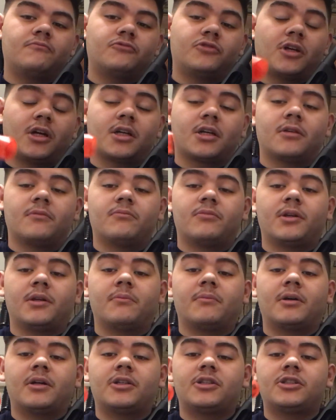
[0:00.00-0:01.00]
shotgun, pretty
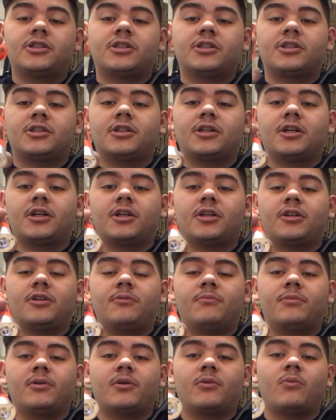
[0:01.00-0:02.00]
much.
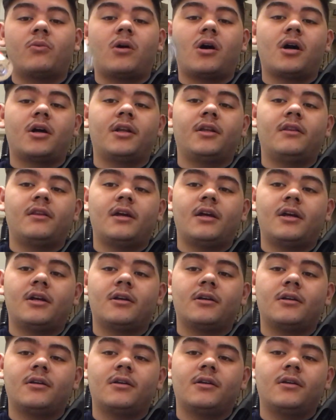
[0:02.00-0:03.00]
You put a wad in
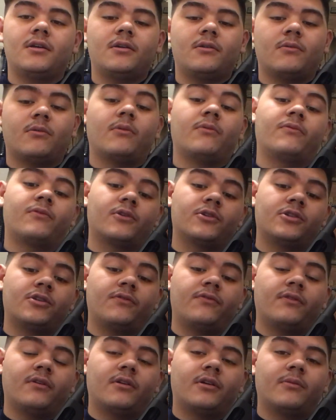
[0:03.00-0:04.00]
there. Well, first
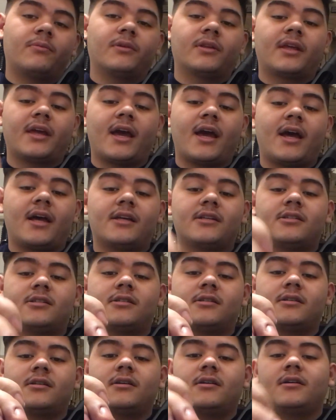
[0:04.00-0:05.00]
you fill it up with
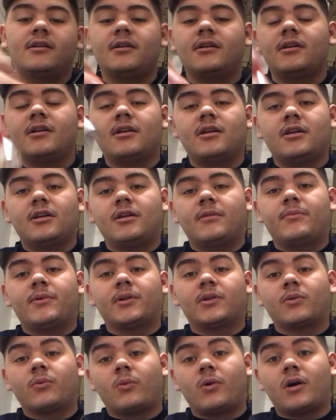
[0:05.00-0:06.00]
gas.
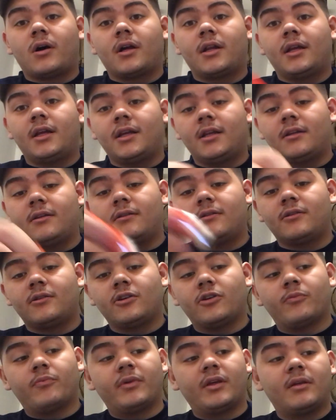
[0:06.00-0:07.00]
Put the wad in,
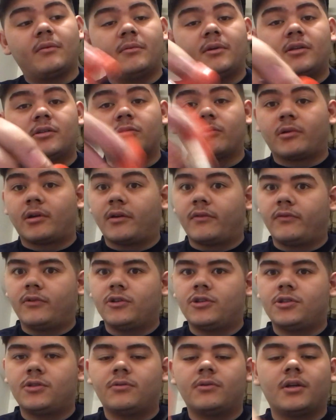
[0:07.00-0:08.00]
your BBs or whatever
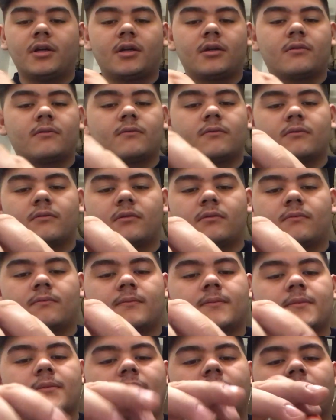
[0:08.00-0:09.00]
you're shooting
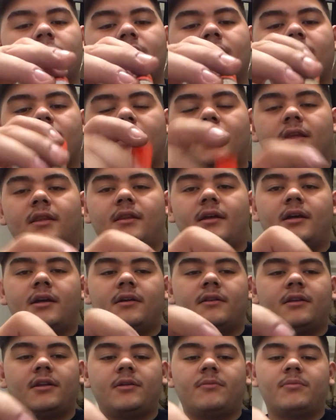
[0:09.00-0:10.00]
in there,
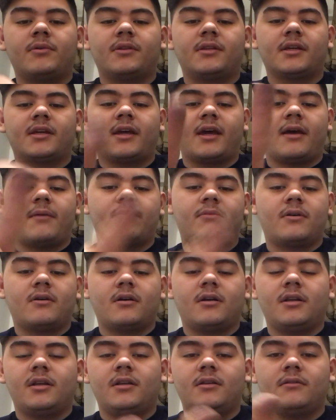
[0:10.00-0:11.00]
and then you put the cap
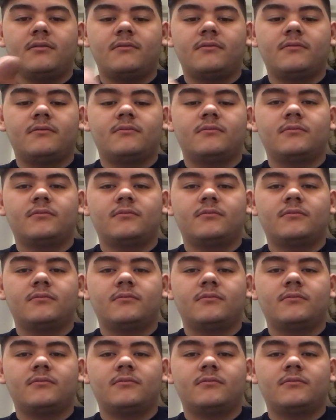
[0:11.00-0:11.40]
on and